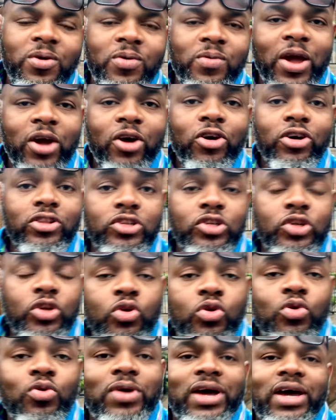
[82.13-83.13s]
We're going to
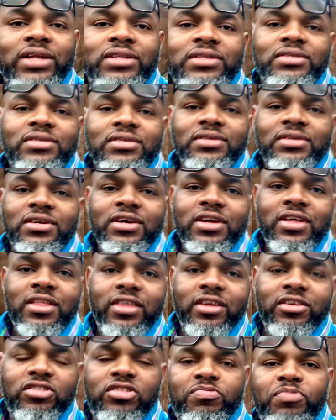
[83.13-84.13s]
look at
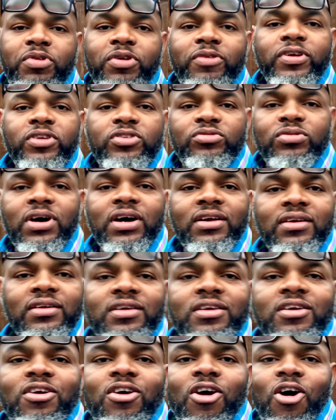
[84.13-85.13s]
the spiritual
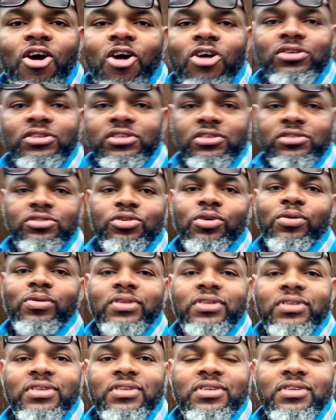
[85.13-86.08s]
undertone